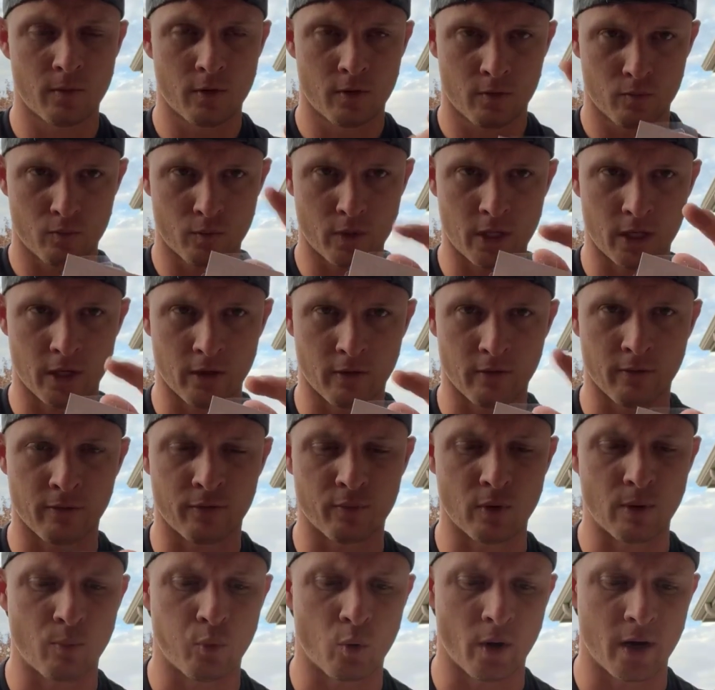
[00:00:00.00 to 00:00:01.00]
reading of
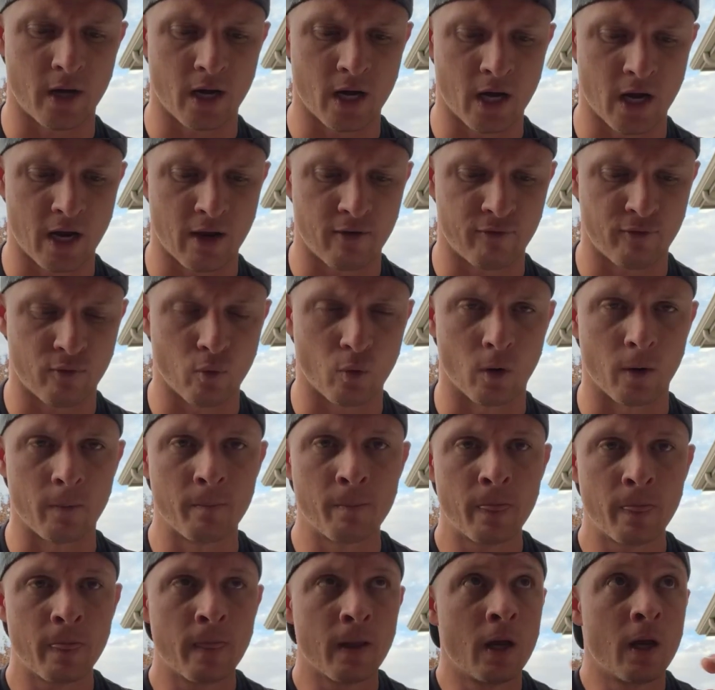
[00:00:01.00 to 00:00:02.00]
3.94.
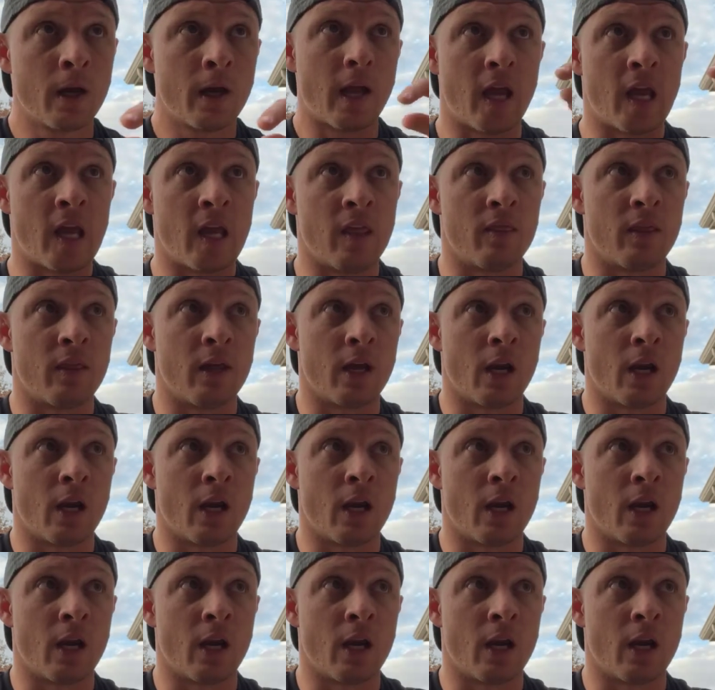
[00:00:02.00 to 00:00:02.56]
And